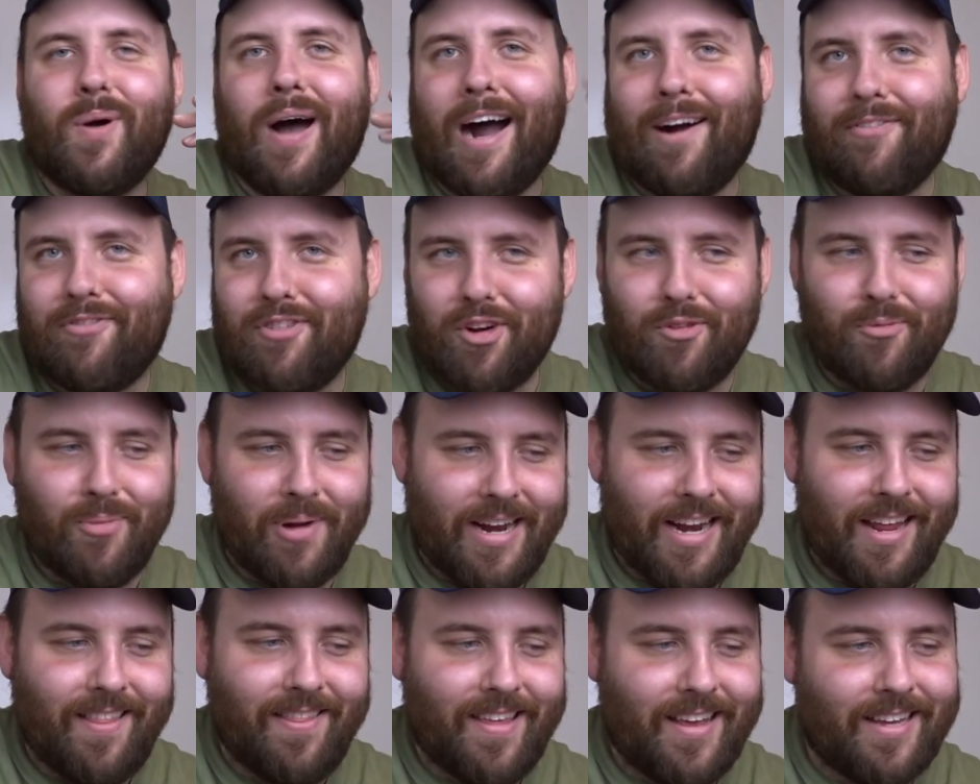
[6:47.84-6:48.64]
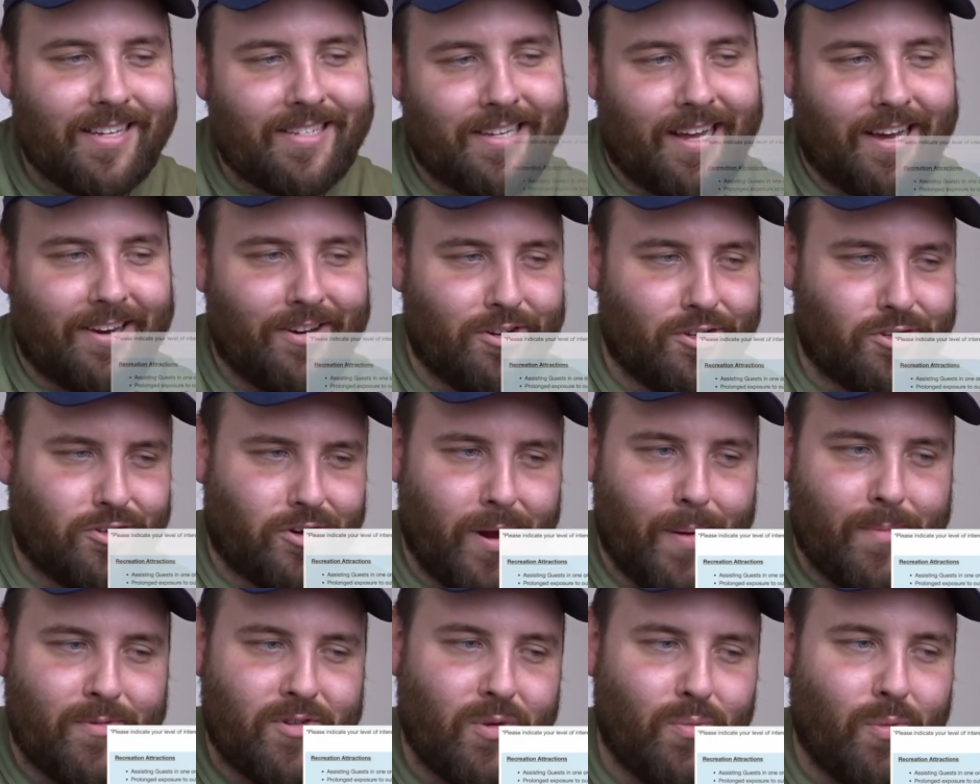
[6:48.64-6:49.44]
after reading this a
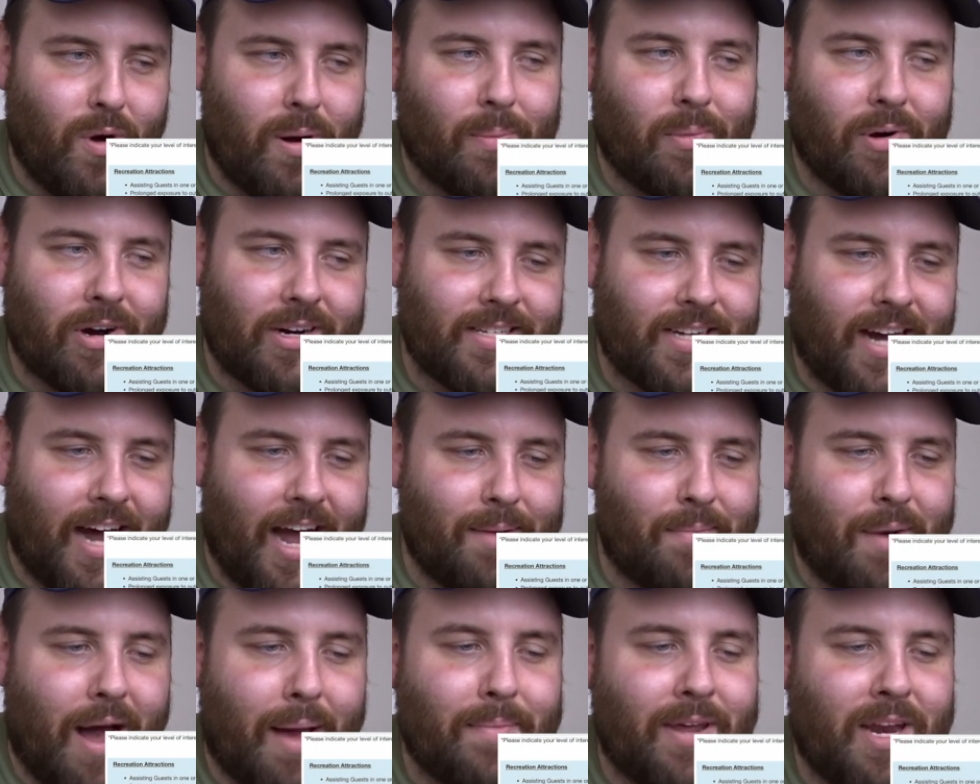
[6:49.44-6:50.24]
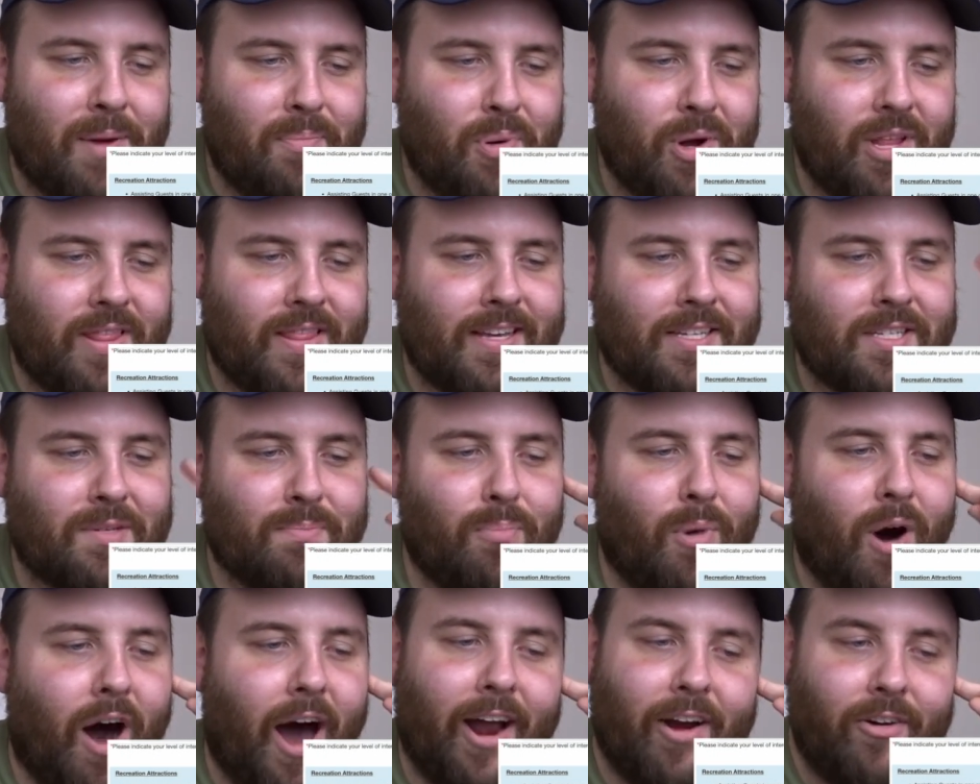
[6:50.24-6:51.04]
description one more time, I'm going to put this
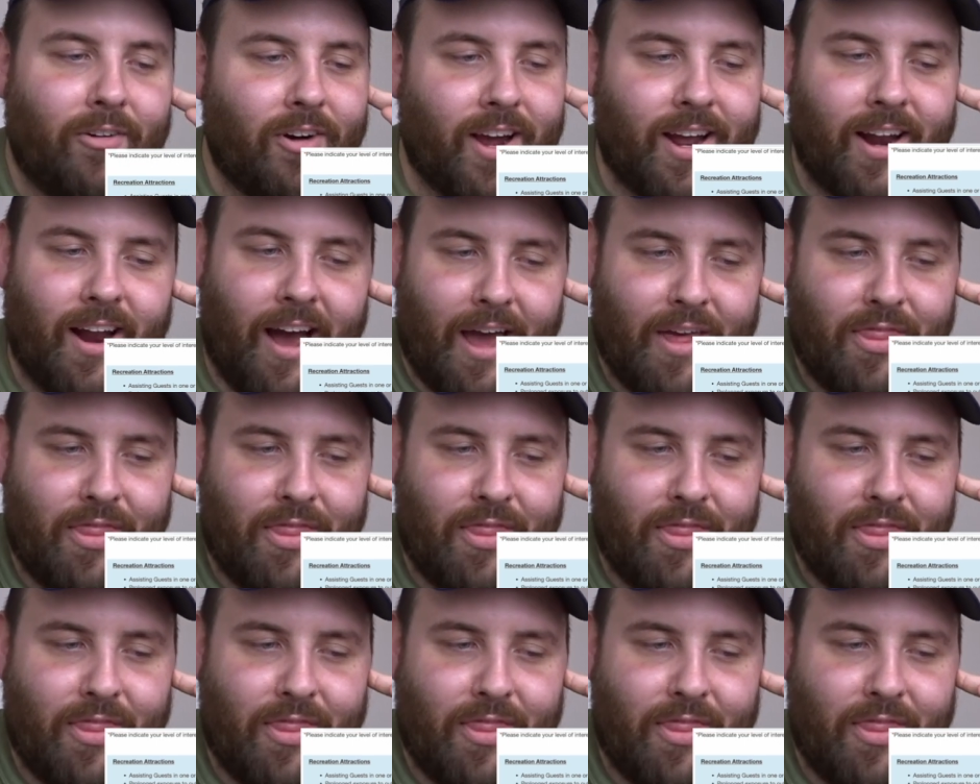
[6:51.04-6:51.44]
moderate.